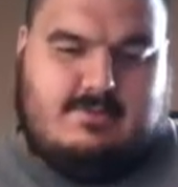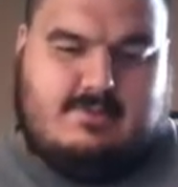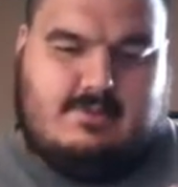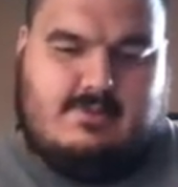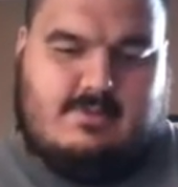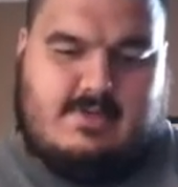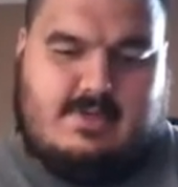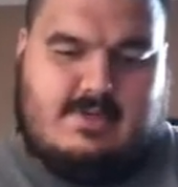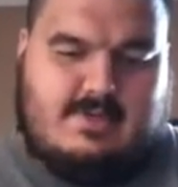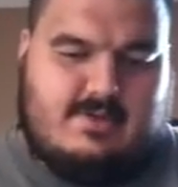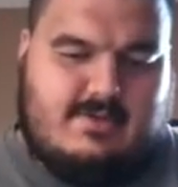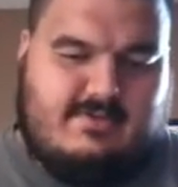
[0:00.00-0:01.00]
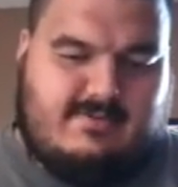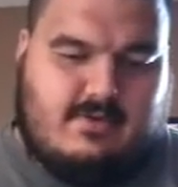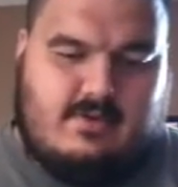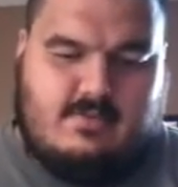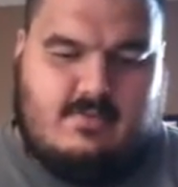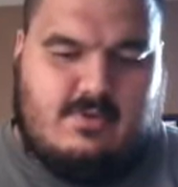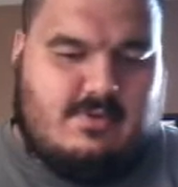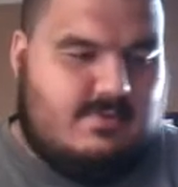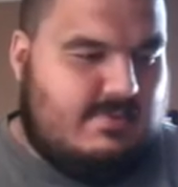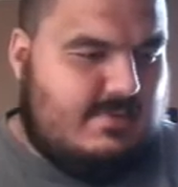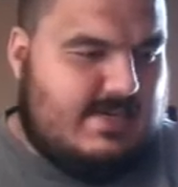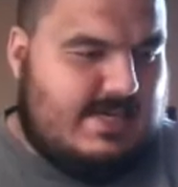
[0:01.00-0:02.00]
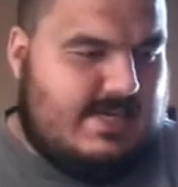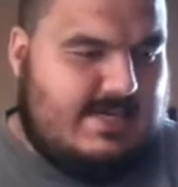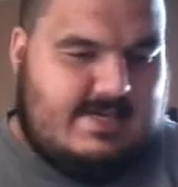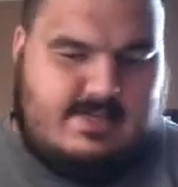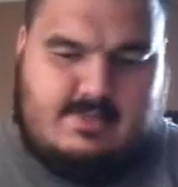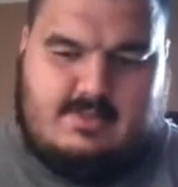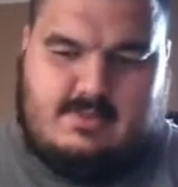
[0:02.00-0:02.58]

So for homework, what we got